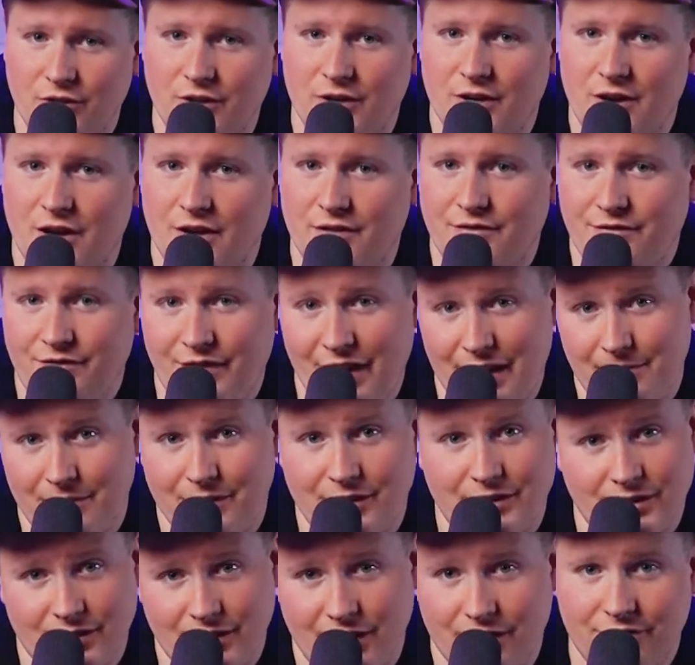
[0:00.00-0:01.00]
they're not
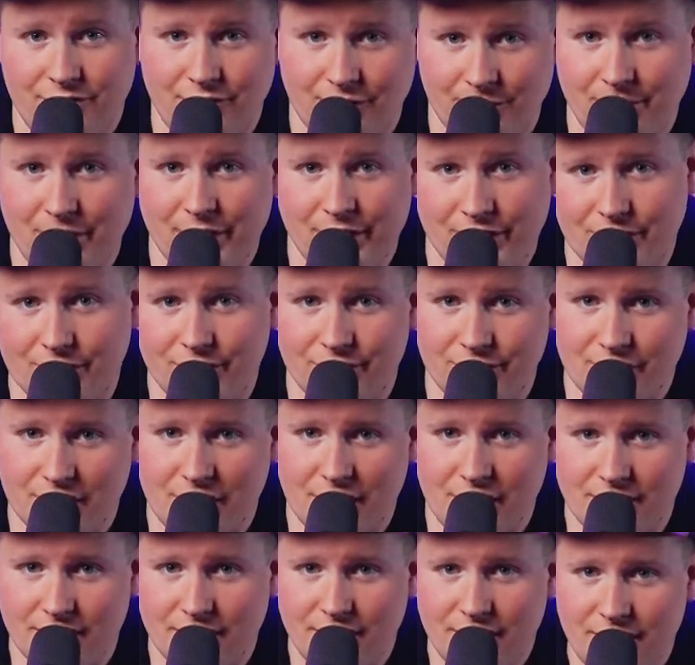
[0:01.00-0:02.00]
famous enough for pictures
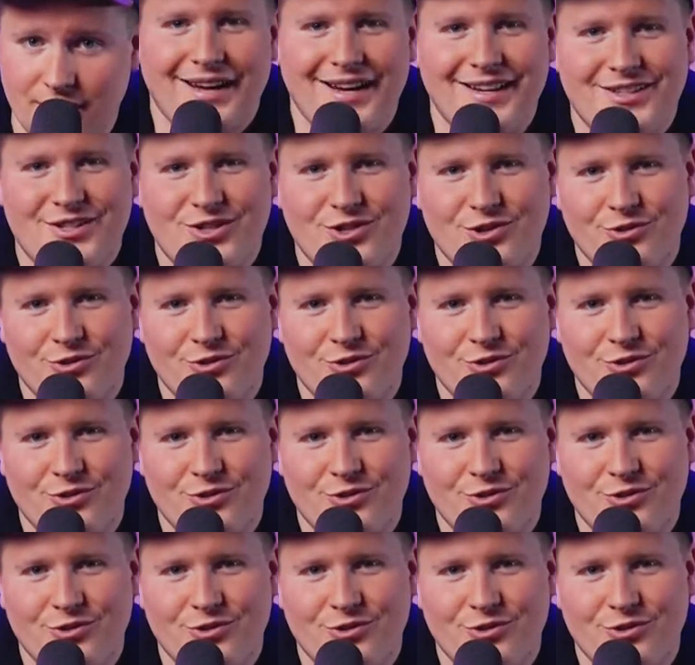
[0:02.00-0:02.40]
yet. It's